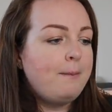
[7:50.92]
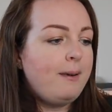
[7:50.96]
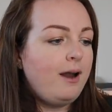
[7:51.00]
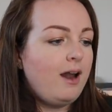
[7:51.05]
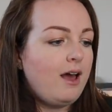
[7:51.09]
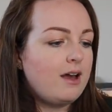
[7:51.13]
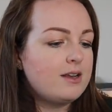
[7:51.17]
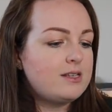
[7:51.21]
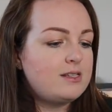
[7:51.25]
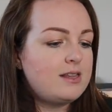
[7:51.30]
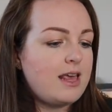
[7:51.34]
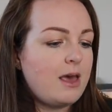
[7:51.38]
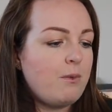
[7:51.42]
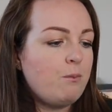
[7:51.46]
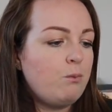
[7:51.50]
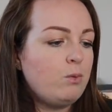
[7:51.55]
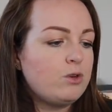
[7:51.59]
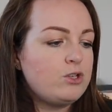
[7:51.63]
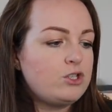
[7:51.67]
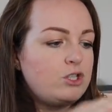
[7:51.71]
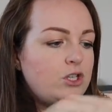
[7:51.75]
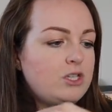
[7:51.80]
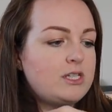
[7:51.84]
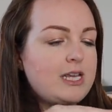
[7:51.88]
Plus then
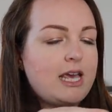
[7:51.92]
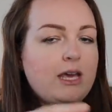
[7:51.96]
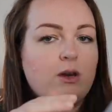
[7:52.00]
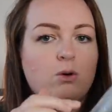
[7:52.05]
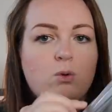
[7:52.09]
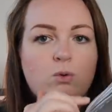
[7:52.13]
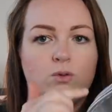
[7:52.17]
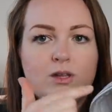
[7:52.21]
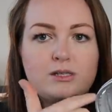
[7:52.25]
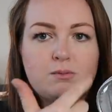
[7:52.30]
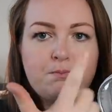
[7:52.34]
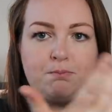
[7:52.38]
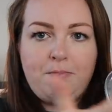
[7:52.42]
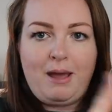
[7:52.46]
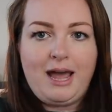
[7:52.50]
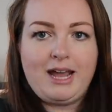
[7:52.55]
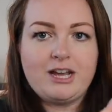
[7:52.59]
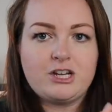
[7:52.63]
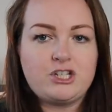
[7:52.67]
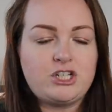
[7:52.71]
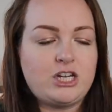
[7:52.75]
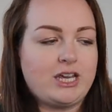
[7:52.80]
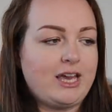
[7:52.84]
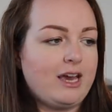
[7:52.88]
once you take all this
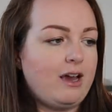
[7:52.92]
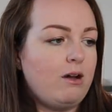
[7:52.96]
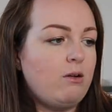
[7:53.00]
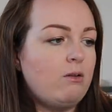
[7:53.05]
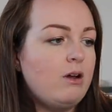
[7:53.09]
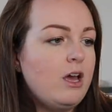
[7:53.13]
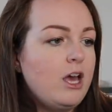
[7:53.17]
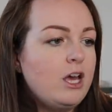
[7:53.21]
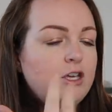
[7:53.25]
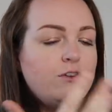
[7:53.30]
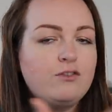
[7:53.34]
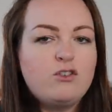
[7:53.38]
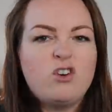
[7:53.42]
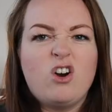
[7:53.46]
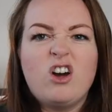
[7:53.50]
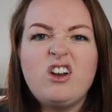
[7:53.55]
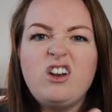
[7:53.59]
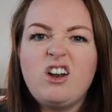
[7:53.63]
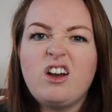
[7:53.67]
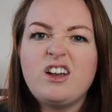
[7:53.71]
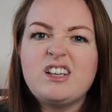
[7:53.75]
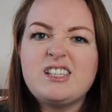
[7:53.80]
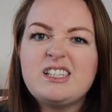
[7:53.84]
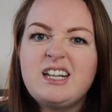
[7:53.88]
packaging out, you've
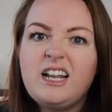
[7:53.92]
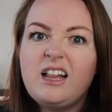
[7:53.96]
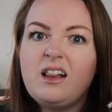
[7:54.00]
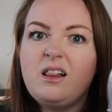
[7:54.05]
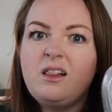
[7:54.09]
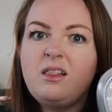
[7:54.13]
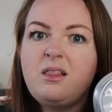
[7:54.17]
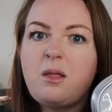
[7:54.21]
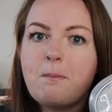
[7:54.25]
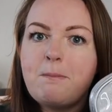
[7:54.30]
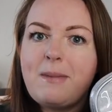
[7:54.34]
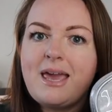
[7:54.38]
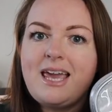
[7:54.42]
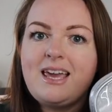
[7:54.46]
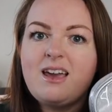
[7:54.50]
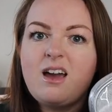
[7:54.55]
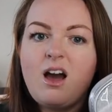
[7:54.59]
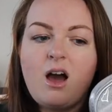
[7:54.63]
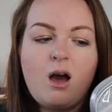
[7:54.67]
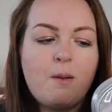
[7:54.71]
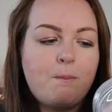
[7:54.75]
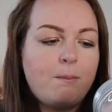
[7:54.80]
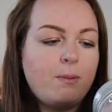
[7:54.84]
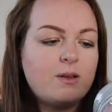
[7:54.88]
got a nice little
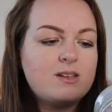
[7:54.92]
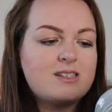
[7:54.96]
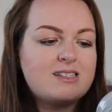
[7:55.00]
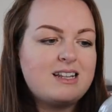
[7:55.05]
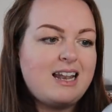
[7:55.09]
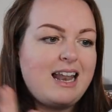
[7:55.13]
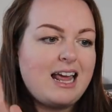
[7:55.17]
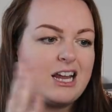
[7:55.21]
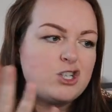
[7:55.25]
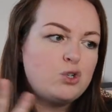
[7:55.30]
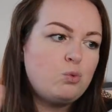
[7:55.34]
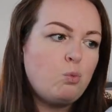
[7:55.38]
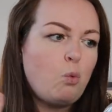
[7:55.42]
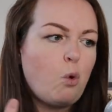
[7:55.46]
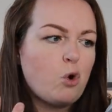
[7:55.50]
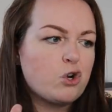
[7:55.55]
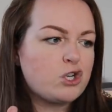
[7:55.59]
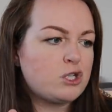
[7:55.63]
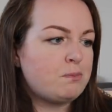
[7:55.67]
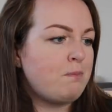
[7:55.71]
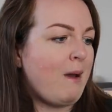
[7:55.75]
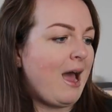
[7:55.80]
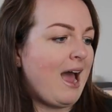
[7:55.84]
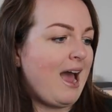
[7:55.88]
makeup slash
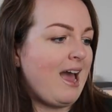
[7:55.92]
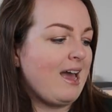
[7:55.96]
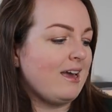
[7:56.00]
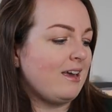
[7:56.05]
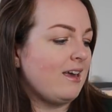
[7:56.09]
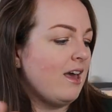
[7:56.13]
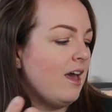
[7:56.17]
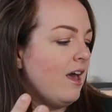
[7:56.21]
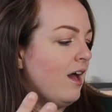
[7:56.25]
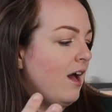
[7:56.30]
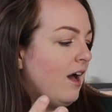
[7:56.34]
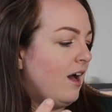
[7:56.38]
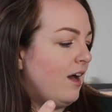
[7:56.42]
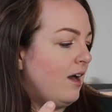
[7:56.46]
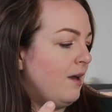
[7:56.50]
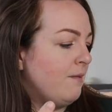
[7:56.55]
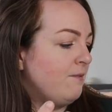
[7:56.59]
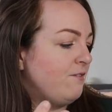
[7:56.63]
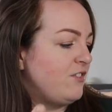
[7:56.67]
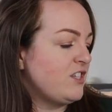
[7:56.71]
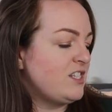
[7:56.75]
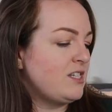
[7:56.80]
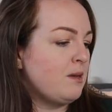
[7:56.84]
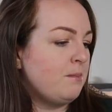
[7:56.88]
wash bag
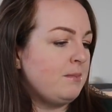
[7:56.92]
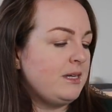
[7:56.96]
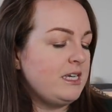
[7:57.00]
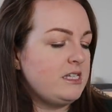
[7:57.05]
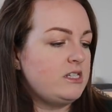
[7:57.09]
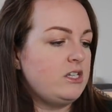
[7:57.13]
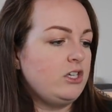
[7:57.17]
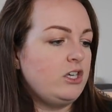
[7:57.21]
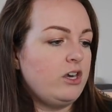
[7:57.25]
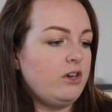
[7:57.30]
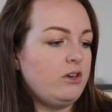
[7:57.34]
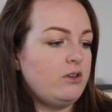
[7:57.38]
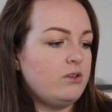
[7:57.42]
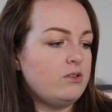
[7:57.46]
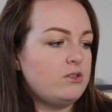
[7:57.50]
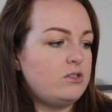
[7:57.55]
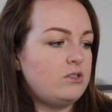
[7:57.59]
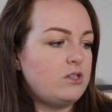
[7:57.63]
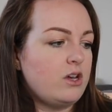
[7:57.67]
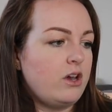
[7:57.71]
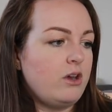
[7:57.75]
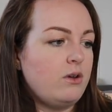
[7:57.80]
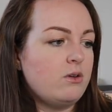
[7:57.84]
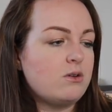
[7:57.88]
for somebody to
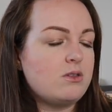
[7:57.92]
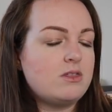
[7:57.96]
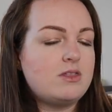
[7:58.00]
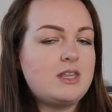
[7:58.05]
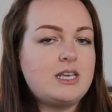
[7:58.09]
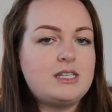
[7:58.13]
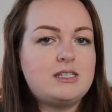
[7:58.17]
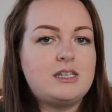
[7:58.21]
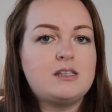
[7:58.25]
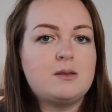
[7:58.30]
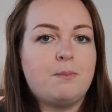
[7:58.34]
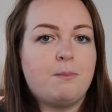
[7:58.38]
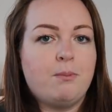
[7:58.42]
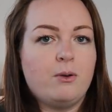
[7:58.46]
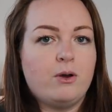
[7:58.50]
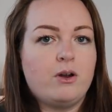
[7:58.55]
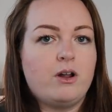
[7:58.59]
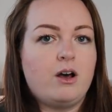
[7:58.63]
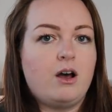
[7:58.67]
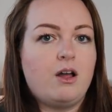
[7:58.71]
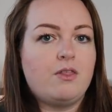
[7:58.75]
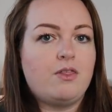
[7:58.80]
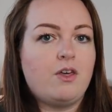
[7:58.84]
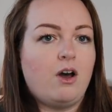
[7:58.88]
use. So this is a
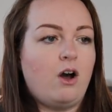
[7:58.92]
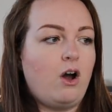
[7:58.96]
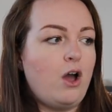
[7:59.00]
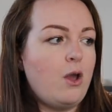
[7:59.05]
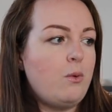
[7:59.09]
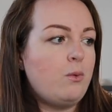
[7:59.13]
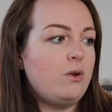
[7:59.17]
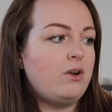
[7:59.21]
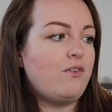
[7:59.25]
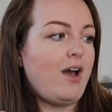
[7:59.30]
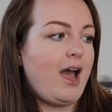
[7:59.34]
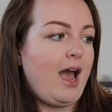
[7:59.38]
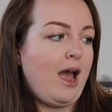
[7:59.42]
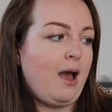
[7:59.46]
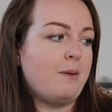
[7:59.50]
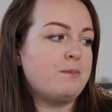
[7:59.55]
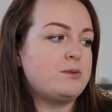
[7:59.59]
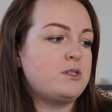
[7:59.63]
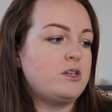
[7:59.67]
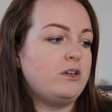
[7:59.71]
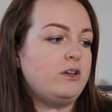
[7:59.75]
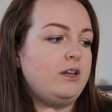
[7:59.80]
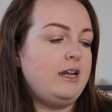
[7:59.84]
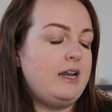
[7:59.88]
product that I would have
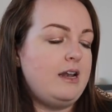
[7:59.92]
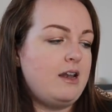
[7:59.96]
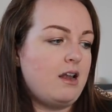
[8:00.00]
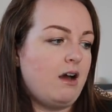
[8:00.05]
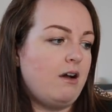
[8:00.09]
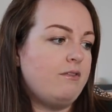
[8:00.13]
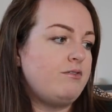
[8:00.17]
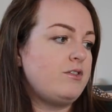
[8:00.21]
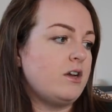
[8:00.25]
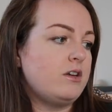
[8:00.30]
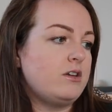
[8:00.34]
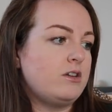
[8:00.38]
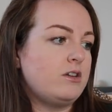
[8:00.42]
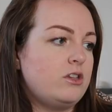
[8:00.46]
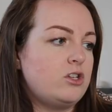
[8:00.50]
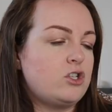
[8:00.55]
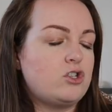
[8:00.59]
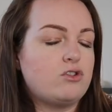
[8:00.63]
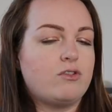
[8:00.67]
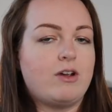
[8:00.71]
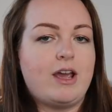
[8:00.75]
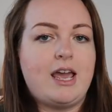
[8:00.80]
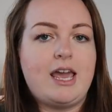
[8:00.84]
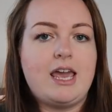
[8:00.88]
absolutely loved the
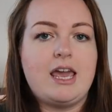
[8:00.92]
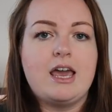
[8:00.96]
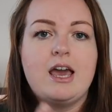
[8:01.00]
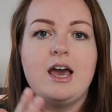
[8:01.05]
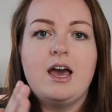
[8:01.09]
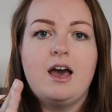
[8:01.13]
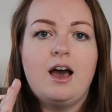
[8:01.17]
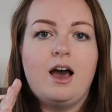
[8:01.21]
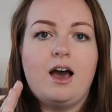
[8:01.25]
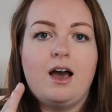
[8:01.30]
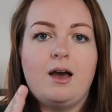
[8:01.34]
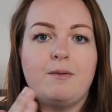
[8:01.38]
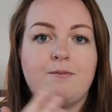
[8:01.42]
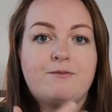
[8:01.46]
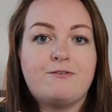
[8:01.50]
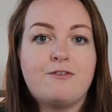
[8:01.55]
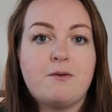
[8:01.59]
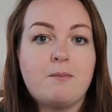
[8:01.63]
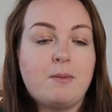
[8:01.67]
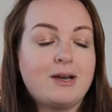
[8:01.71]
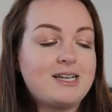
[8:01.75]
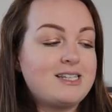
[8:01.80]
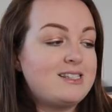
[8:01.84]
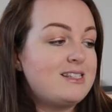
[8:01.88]
tree
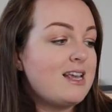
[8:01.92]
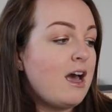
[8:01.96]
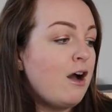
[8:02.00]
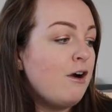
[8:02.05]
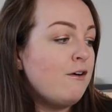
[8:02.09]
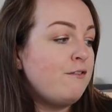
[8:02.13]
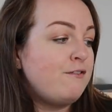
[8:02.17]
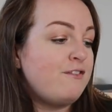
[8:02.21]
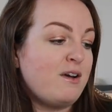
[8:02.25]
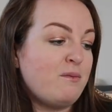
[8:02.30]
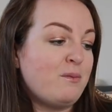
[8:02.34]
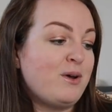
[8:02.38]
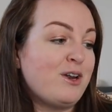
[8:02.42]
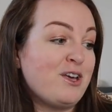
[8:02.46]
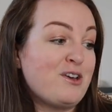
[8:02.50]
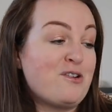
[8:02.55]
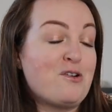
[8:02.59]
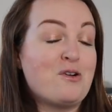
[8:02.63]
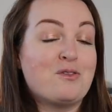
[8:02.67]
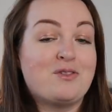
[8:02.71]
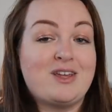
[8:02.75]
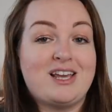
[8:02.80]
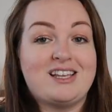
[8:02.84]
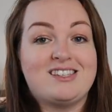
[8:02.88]
for myself. And when I
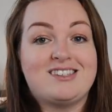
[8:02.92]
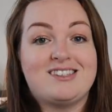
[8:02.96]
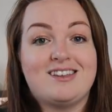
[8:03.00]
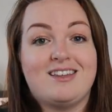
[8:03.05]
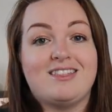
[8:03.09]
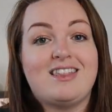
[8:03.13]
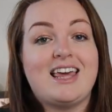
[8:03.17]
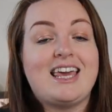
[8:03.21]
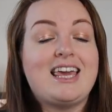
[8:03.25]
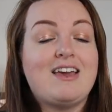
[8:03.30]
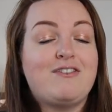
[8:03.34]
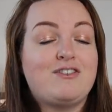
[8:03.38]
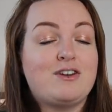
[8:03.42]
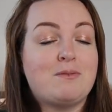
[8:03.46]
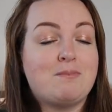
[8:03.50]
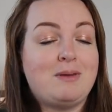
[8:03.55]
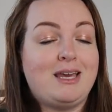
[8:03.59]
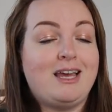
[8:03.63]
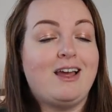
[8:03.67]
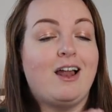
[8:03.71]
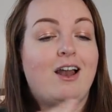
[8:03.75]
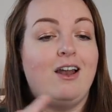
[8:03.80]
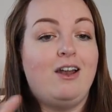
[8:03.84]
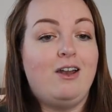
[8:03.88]
got this, they gifted
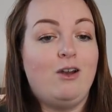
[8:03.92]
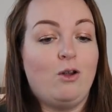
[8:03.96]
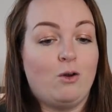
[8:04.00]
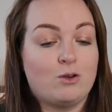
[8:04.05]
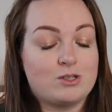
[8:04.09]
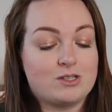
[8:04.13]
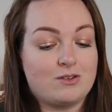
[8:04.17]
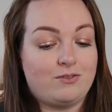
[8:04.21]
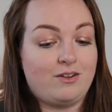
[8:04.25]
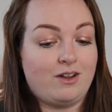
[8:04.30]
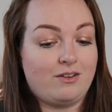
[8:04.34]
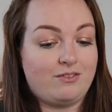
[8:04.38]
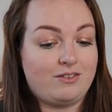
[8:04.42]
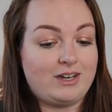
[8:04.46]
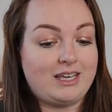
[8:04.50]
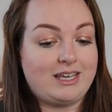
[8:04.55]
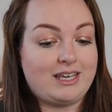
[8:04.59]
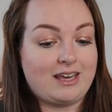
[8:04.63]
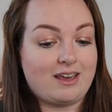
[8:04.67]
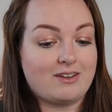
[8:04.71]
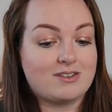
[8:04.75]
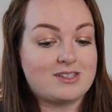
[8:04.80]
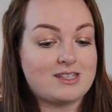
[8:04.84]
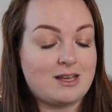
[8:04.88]
me lots of lovely
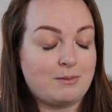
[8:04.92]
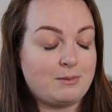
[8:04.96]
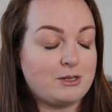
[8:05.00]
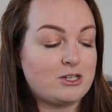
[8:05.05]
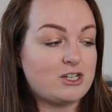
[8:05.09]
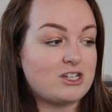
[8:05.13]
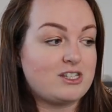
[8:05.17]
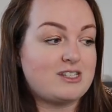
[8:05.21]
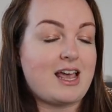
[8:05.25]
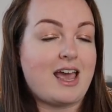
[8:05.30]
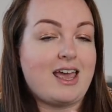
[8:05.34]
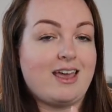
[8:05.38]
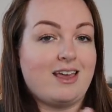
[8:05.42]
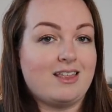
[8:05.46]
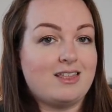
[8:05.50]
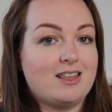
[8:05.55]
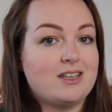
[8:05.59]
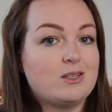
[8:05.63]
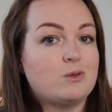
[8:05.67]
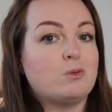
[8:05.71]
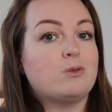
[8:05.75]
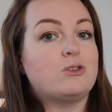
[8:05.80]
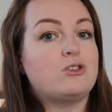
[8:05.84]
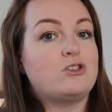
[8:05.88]
gifts, let me just say, and
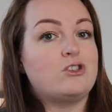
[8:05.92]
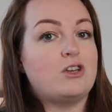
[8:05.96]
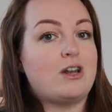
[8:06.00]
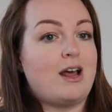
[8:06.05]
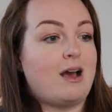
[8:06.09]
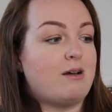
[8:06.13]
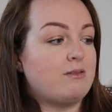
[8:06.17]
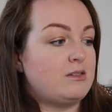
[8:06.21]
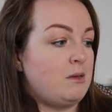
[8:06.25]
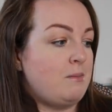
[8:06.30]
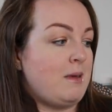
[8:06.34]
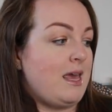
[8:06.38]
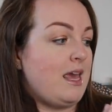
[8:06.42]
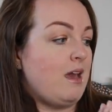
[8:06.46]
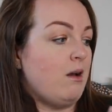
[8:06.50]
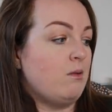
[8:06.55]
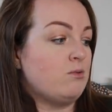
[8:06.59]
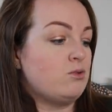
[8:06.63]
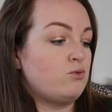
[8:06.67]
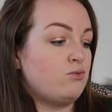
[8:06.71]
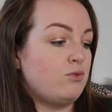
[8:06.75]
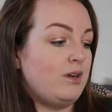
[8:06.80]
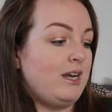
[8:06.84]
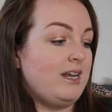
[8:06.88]
this one stood out to me.
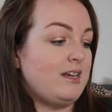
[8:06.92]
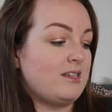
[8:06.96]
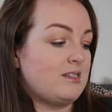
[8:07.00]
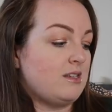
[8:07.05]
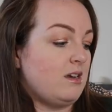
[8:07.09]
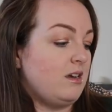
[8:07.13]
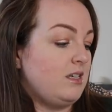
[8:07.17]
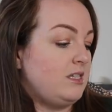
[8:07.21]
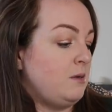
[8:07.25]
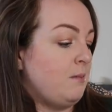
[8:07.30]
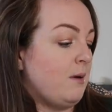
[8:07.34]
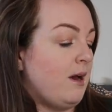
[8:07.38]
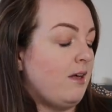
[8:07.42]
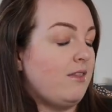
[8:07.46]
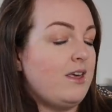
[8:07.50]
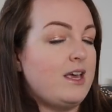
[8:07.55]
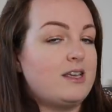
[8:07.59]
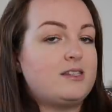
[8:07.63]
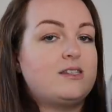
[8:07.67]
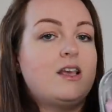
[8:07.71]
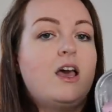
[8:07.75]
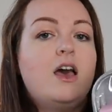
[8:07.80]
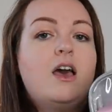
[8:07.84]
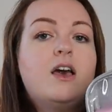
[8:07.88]
I was really excited about
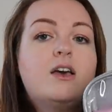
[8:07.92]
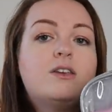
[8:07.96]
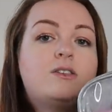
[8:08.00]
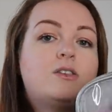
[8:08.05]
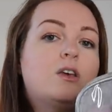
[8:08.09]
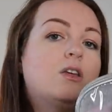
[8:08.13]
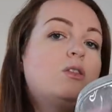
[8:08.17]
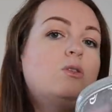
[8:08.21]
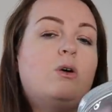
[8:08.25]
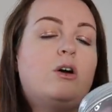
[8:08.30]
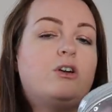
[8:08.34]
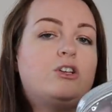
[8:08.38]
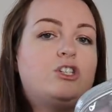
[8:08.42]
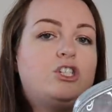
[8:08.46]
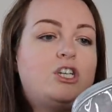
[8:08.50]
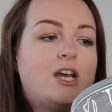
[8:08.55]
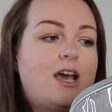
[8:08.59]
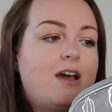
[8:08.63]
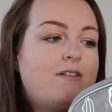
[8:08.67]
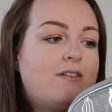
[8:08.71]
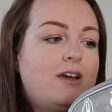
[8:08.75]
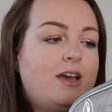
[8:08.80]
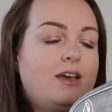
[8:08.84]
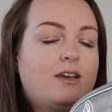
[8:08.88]
this, so I thought I'd
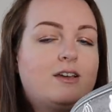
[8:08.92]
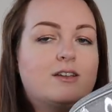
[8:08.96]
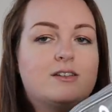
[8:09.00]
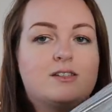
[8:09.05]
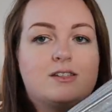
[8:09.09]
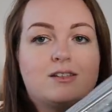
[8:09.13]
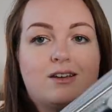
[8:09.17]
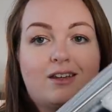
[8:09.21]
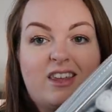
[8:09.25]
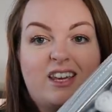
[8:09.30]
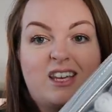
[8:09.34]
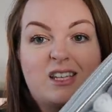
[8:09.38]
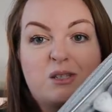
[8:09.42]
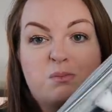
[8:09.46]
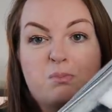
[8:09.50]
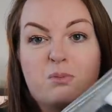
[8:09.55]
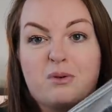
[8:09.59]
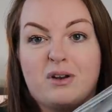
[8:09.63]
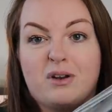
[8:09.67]
share it because I think it's